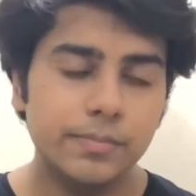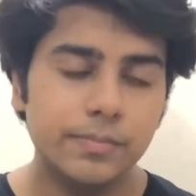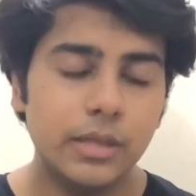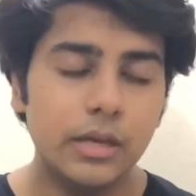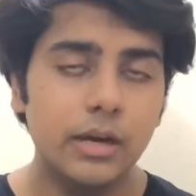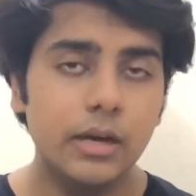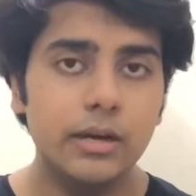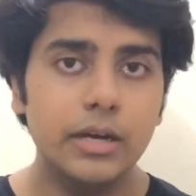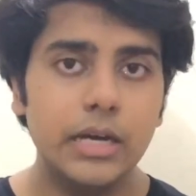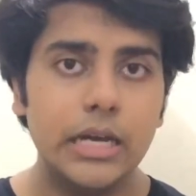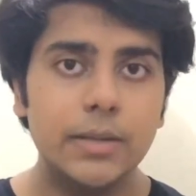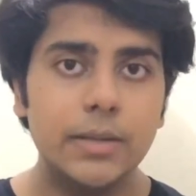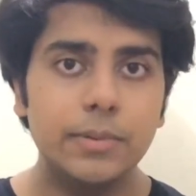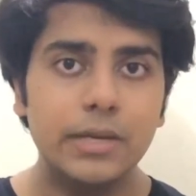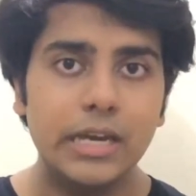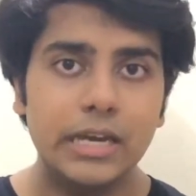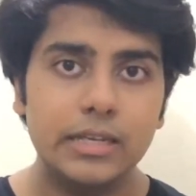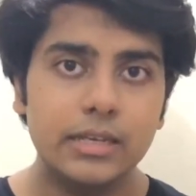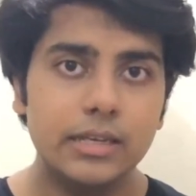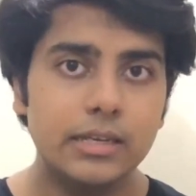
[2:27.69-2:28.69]
I'll be
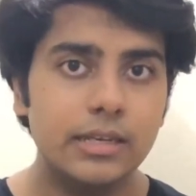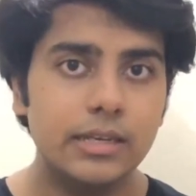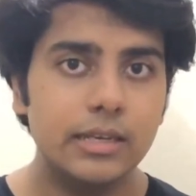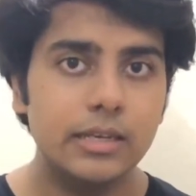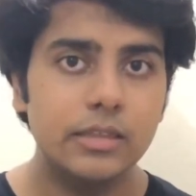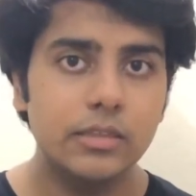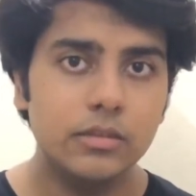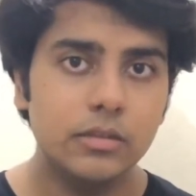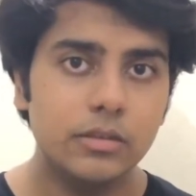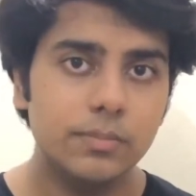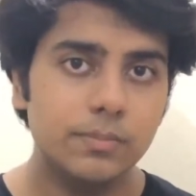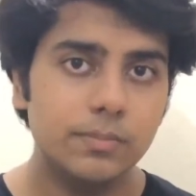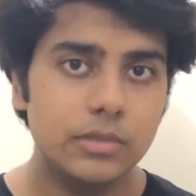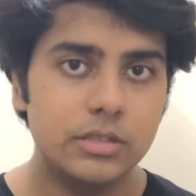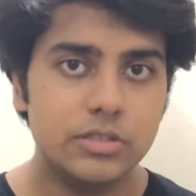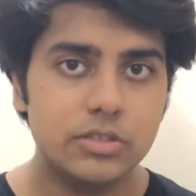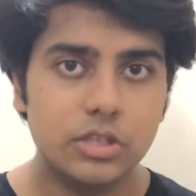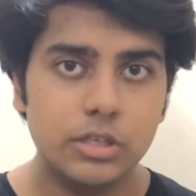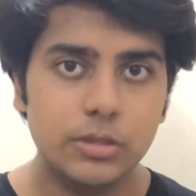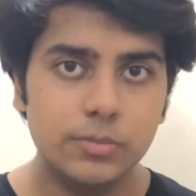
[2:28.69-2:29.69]
adding a link in the
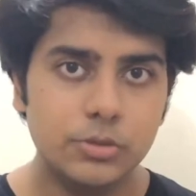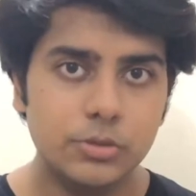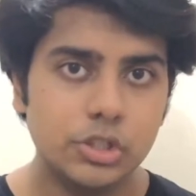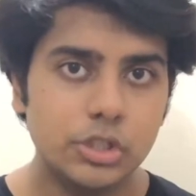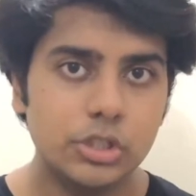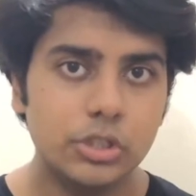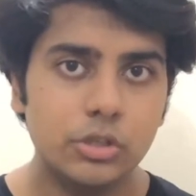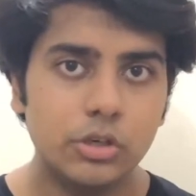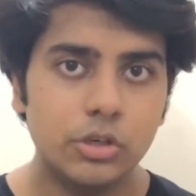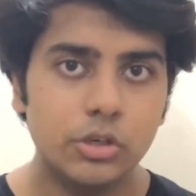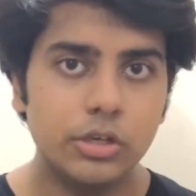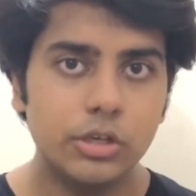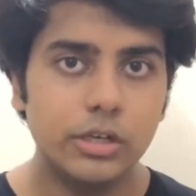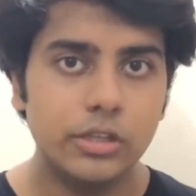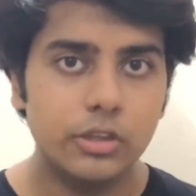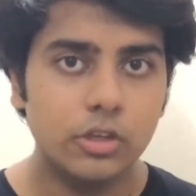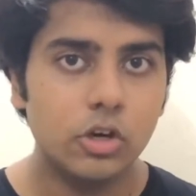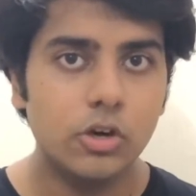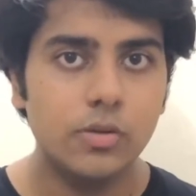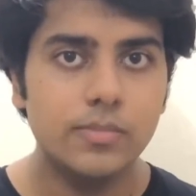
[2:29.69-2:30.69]
description or in
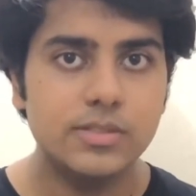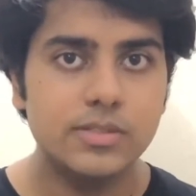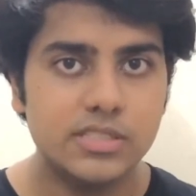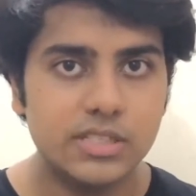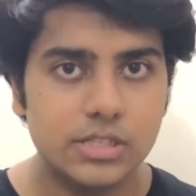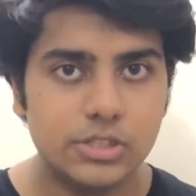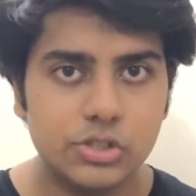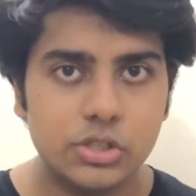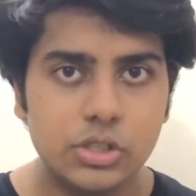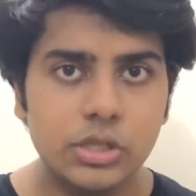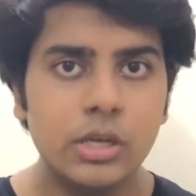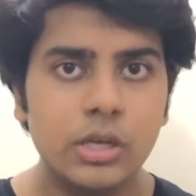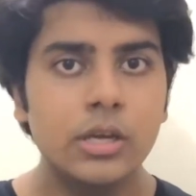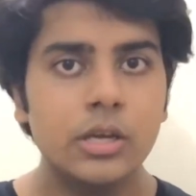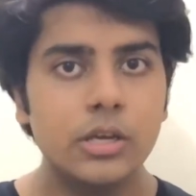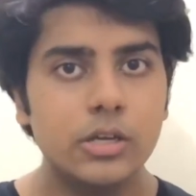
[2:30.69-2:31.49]
the comment section.